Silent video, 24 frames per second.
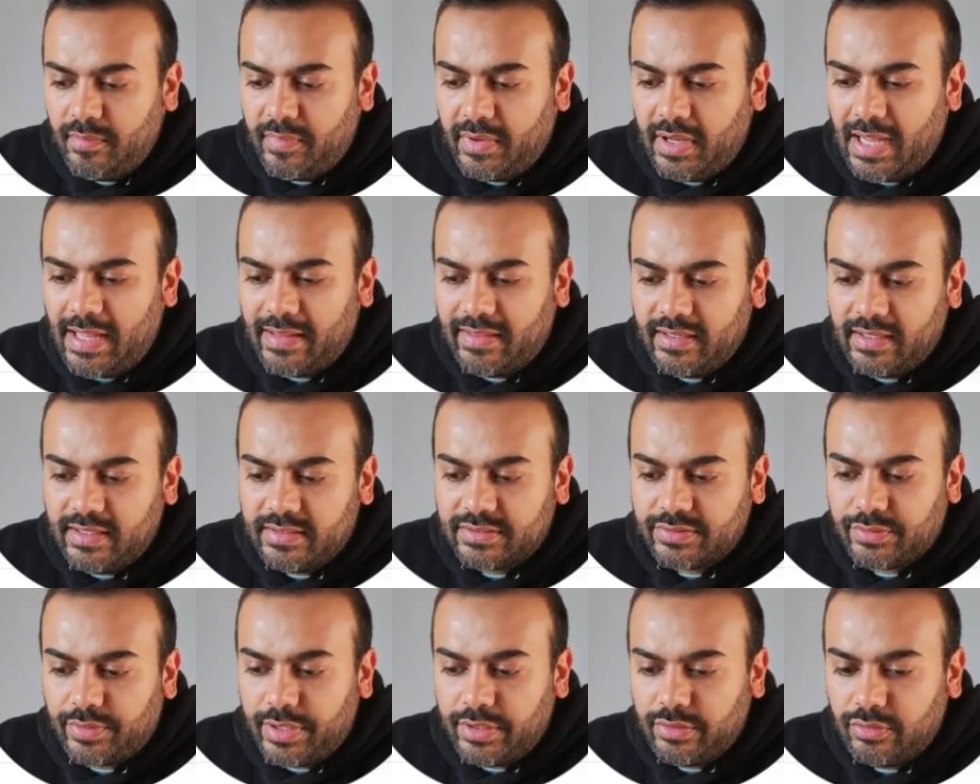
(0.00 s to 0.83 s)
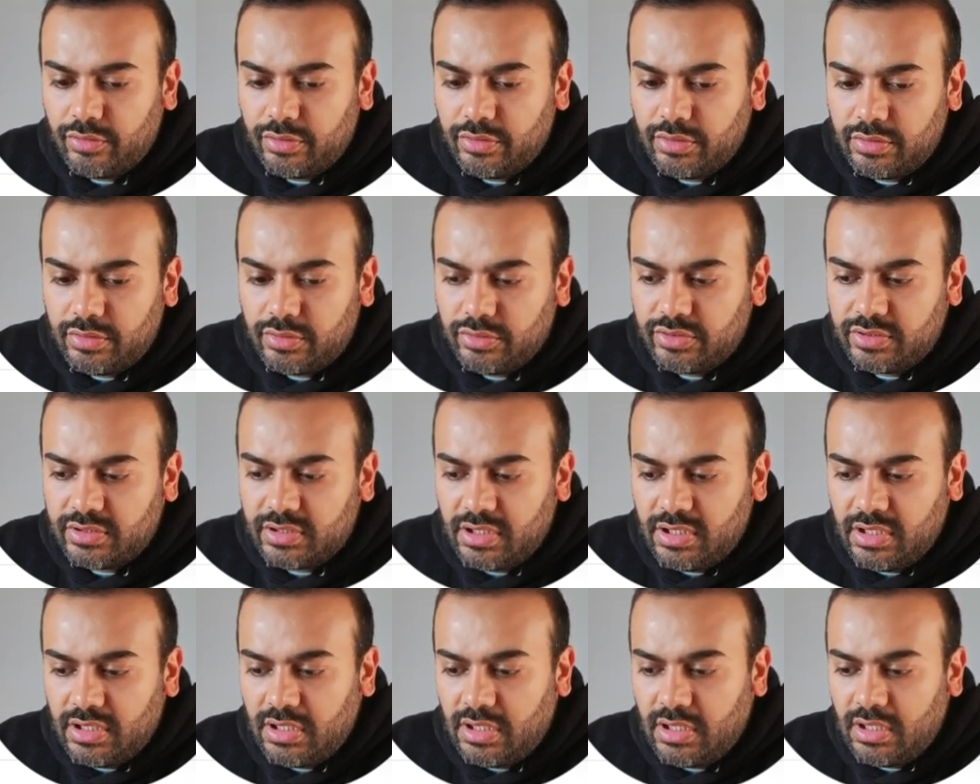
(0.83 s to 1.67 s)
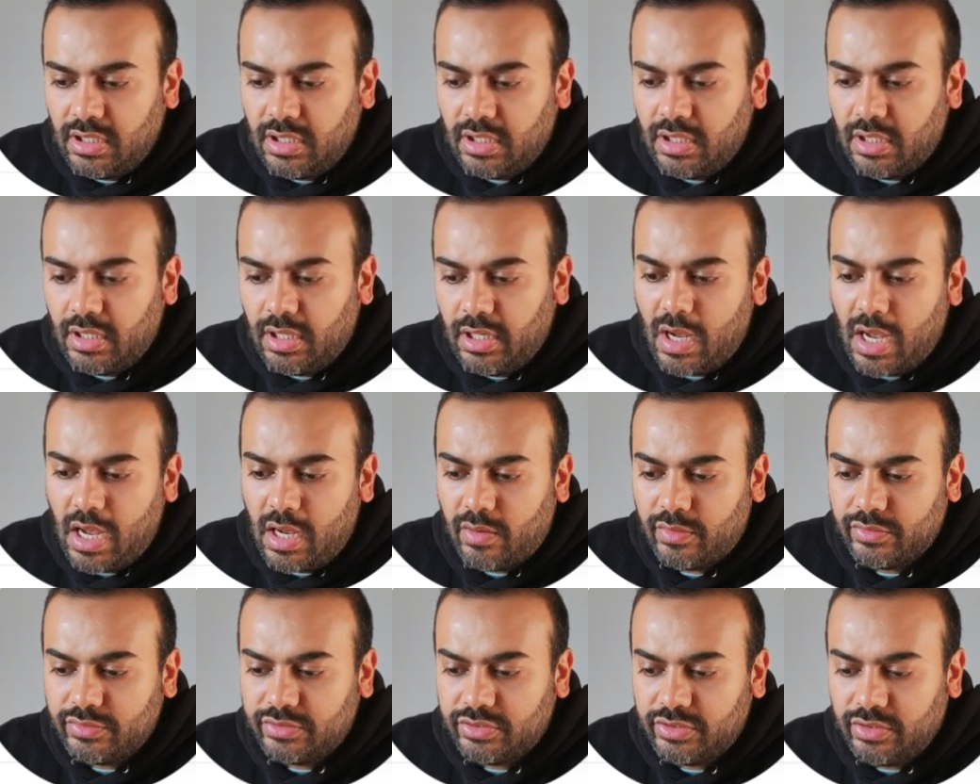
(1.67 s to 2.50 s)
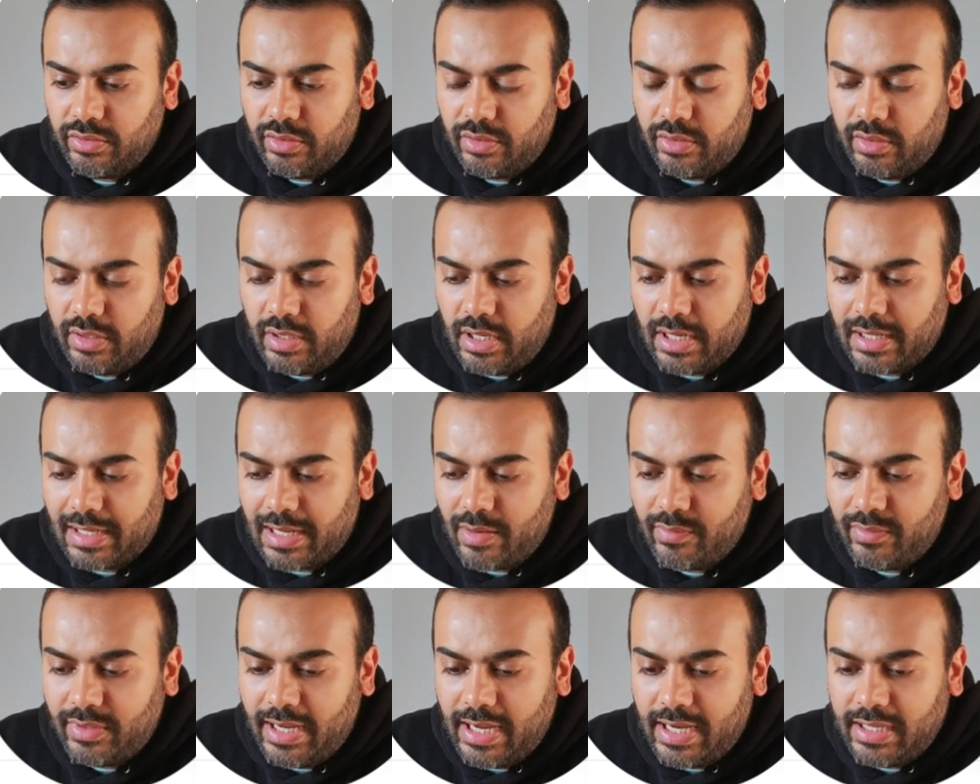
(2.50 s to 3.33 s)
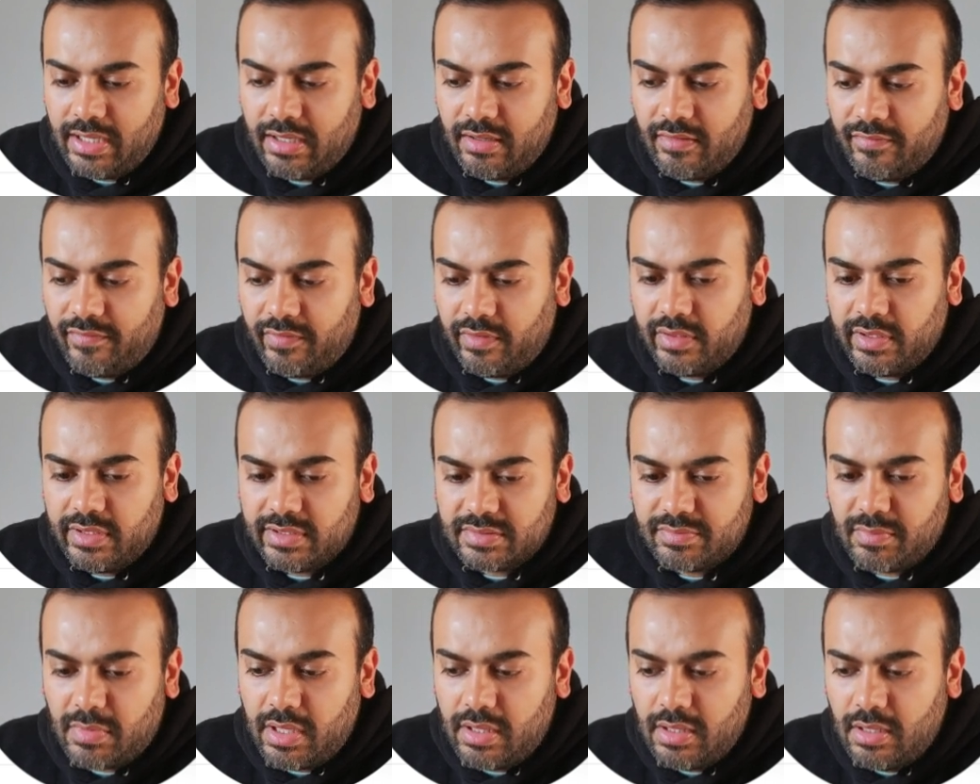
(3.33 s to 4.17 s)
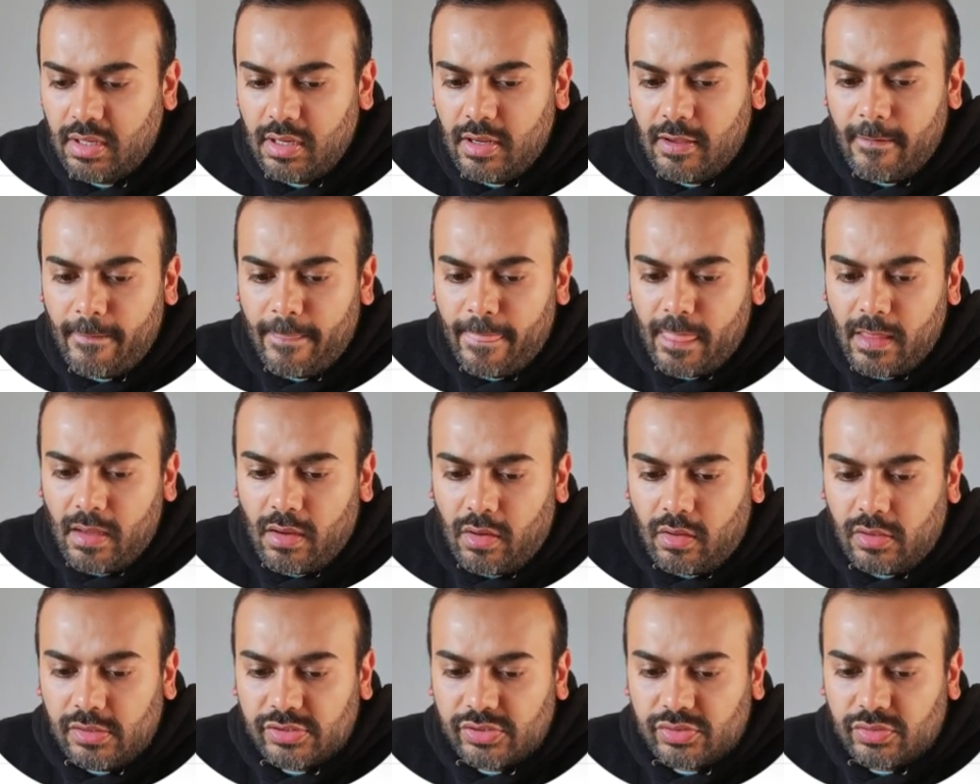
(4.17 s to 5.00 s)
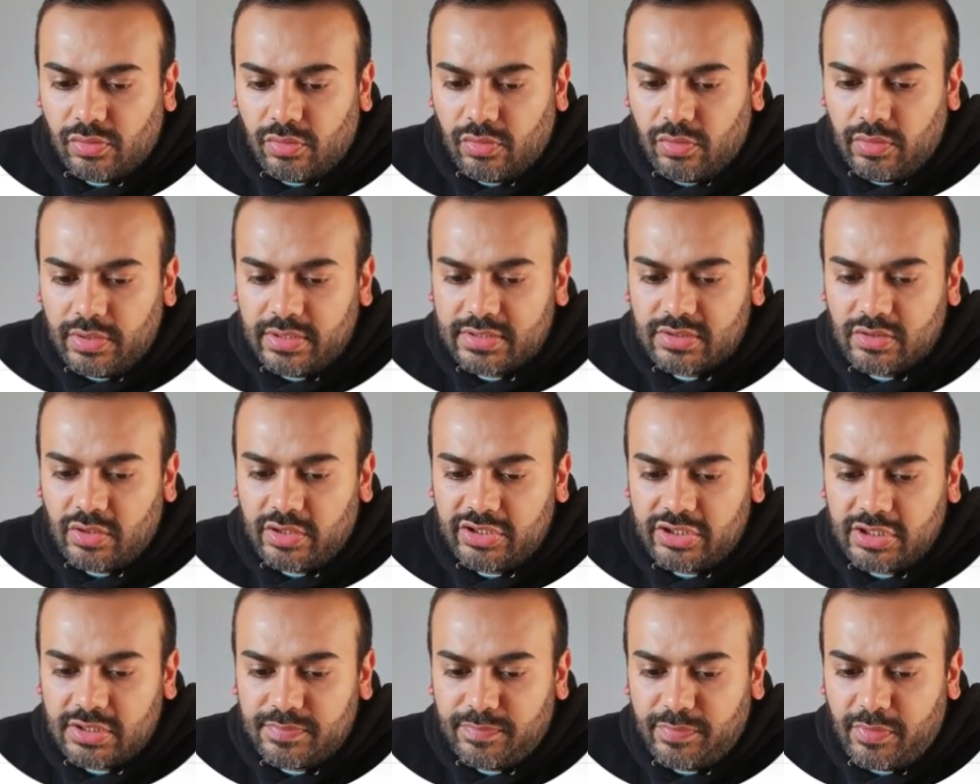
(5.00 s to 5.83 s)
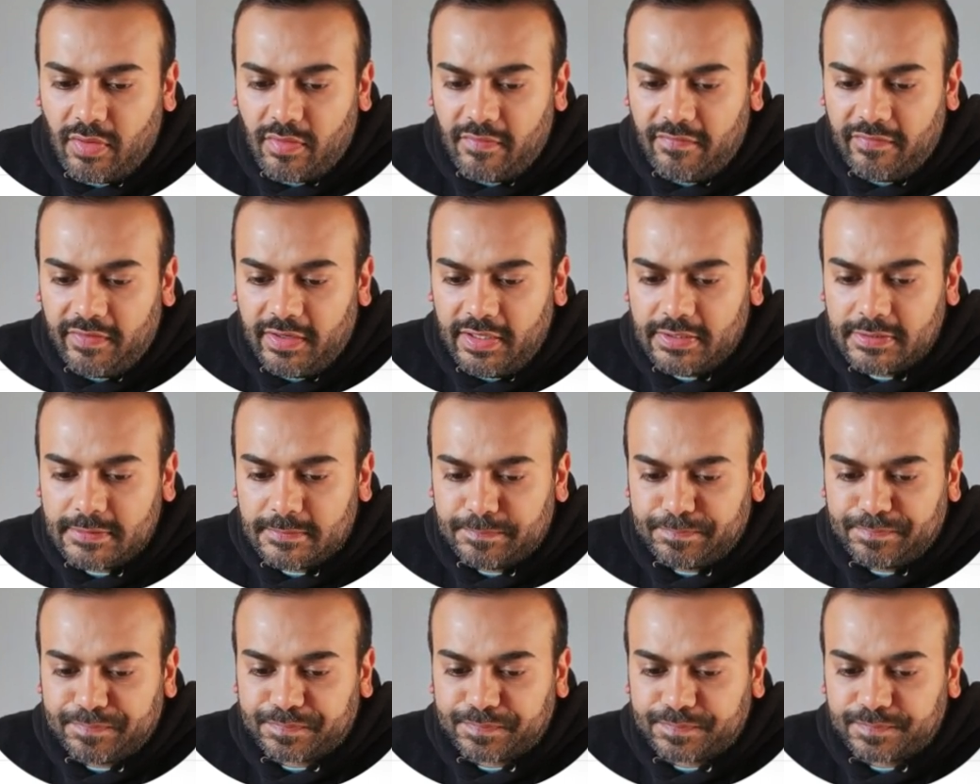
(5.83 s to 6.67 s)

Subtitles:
But I think it's quite good to see how is your account heading for this month. Also, it's not just profit.